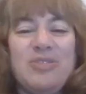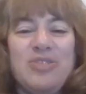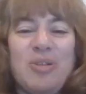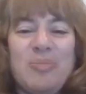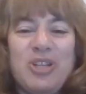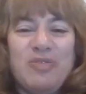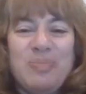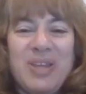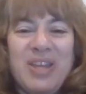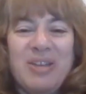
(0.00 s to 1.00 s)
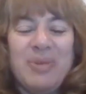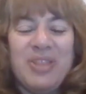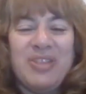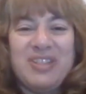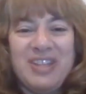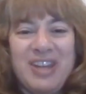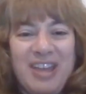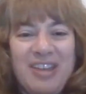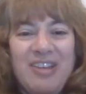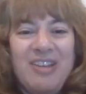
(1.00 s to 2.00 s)
Thank you so much for being with us
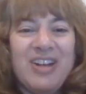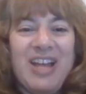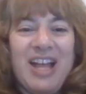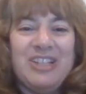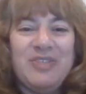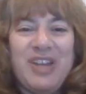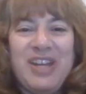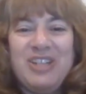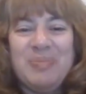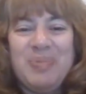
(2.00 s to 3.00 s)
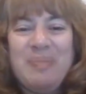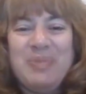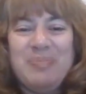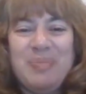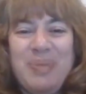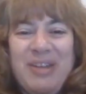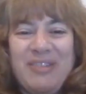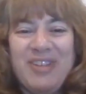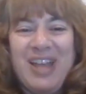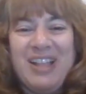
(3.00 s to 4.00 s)
today from College Financial Preps,
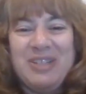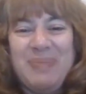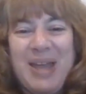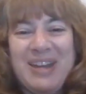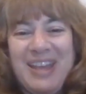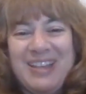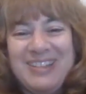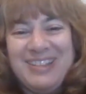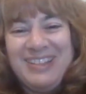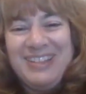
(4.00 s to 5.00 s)
Preparing for College podcast.